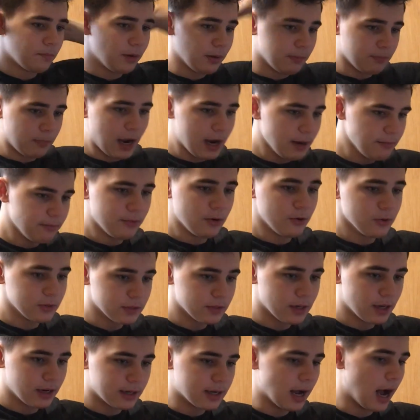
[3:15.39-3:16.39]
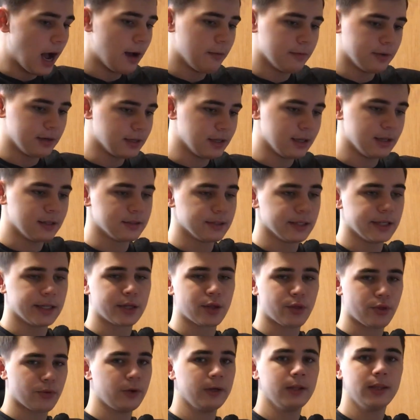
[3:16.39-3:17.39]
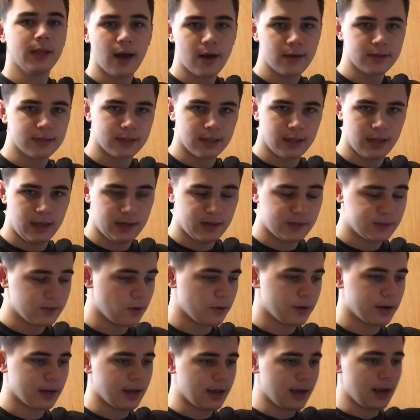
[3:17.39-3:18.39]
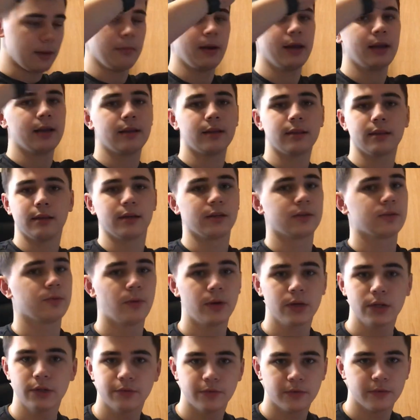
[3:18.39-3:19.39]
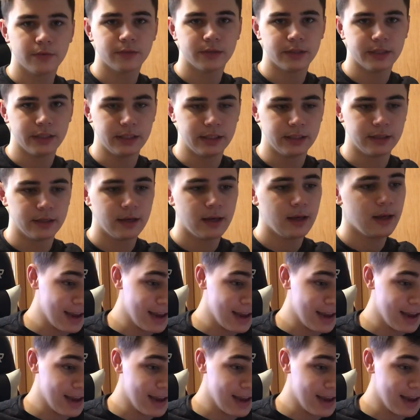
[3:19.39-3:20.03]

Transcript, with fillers: But my most liked comment is like three thousand likes. Okay, I made it in like twenty fifteen.